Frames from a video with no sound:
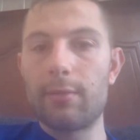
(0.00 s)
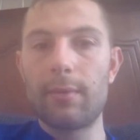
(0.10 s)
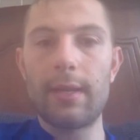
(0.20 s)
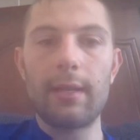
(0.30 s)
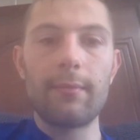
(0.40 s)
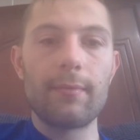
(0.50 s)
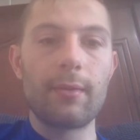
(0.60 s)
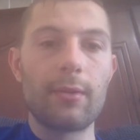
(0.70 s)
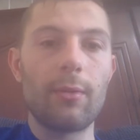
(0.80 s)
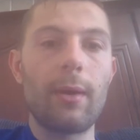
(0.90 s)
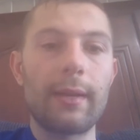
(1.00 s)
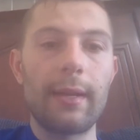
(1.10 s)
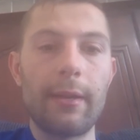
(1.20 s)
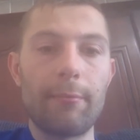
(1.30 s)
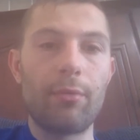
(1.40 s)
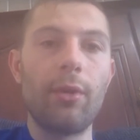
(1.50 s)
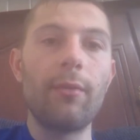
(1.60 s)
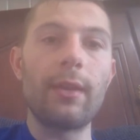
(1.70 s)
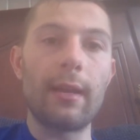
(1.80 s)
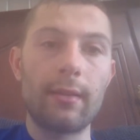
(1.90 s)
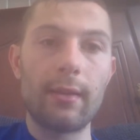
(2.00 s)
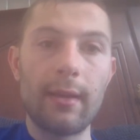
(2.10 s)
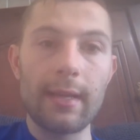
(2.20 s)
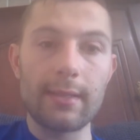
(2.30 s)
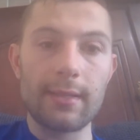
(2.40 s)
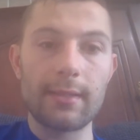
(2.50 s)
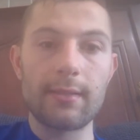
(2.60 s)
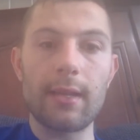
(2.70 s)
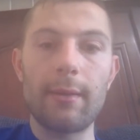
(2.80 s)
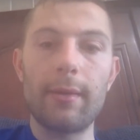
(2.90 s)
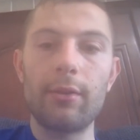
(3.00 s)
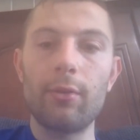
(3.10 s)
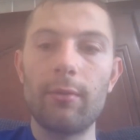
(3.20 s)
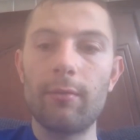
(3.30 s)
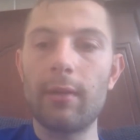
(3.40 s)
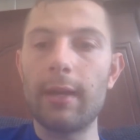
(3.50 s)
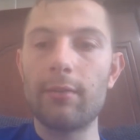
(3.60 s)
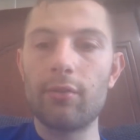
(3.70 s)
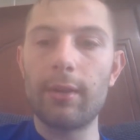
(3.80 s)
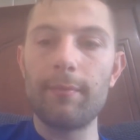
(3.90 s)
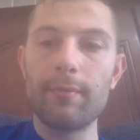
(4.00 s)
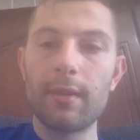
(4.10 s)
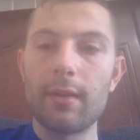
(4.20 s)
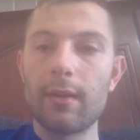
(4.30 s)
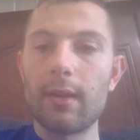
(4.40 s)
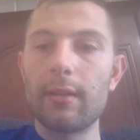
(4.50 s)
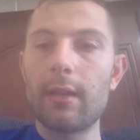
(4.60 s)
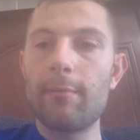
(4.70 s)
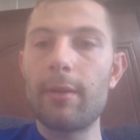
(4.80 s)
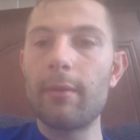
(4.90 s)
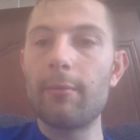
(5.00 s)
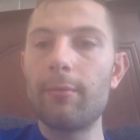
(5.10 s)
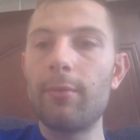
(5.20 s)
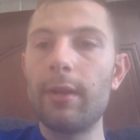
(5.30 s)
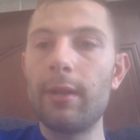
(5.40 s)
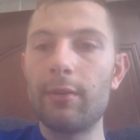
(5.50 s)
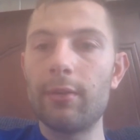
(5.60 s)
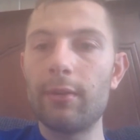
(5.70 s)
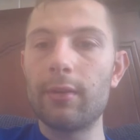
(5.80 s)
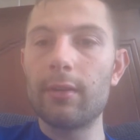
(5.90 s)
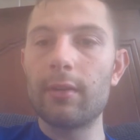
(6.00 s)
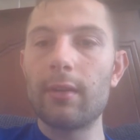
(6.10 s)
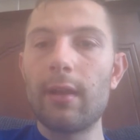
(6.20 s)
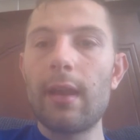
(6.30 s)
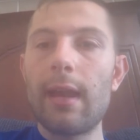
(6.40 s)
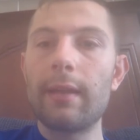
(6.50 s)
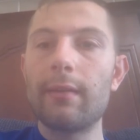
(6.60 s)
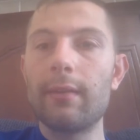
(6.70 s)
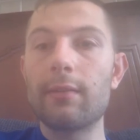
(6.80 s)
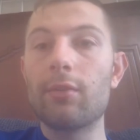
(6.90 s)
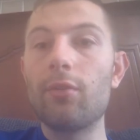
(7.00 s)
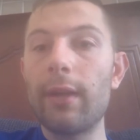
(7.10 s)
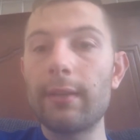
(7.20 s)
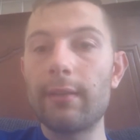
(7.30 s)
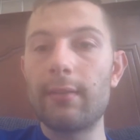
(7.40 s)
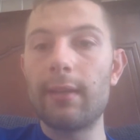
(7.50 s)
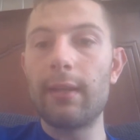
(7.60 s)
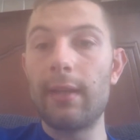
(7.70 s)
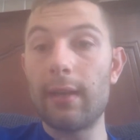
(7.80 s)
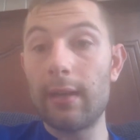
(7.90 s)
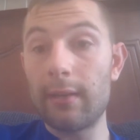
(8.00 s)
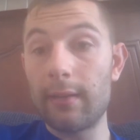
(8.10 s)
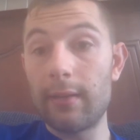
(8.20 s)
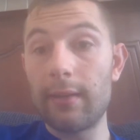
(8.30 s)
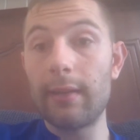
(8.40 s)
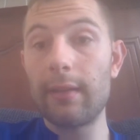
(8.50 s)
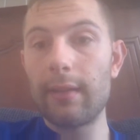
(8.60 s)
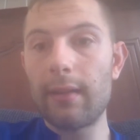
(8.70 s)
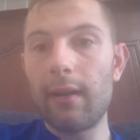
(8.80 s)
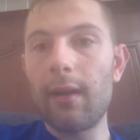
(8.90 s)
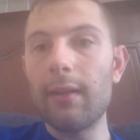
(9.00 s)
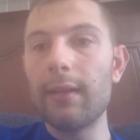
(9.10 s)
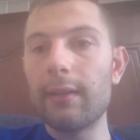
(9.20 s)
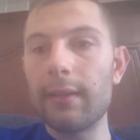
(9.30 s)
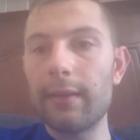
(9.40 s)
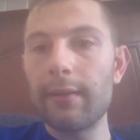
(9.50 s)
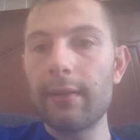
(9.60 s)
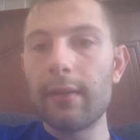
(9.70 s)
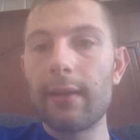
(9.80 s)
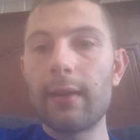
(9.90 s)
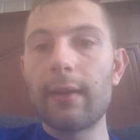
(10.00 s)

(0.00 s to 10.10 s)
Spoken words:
as well, so I can improve that the next time I do a live stream. That'd be really good, and it's great to see you on all in there.